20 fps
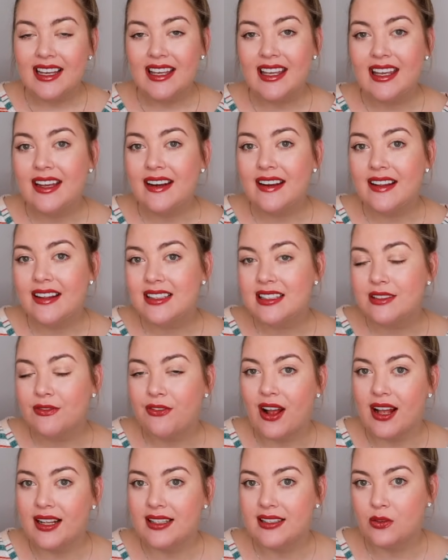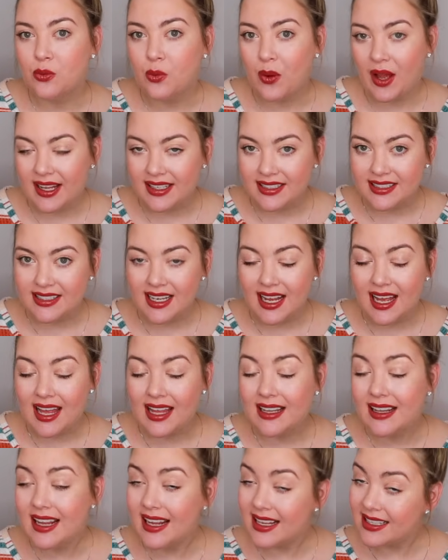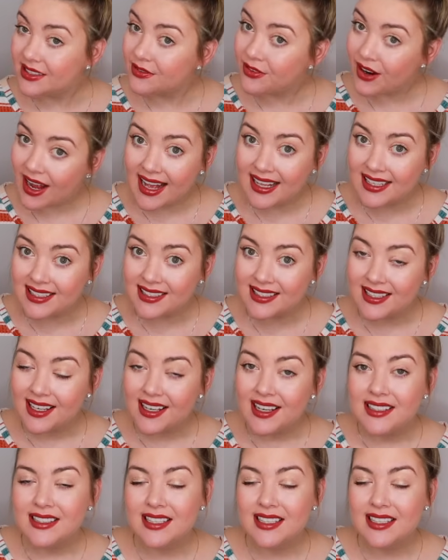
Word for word: Ian and his friends went, and his friends